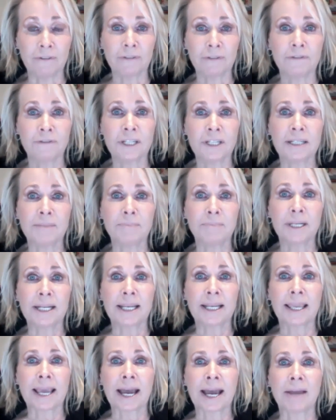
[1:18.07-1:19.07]

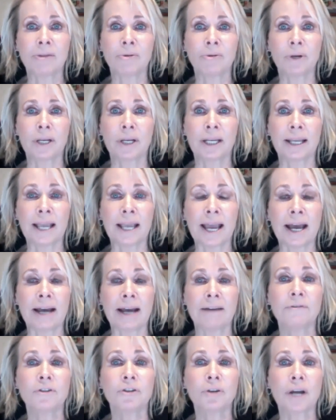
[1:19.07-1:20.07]
15-minute gathering
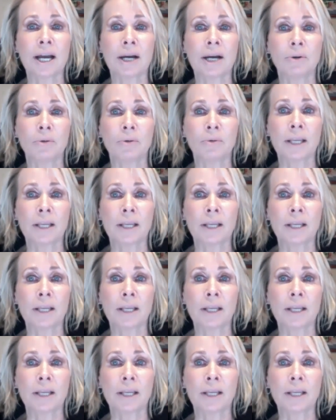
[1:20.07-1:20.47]
after our